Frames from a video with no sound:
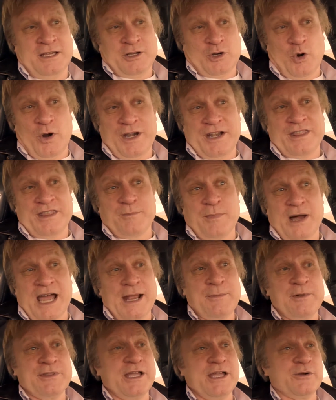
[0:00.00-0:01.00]
according to the
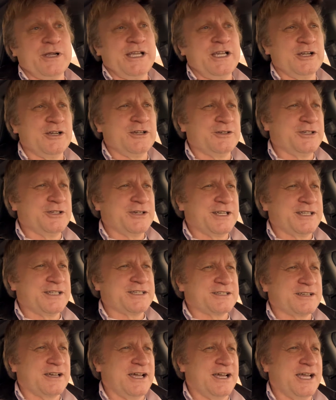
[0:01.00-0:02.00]
Bible, they were here during the
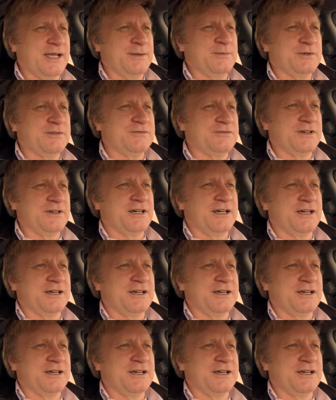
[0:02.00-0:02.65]
time of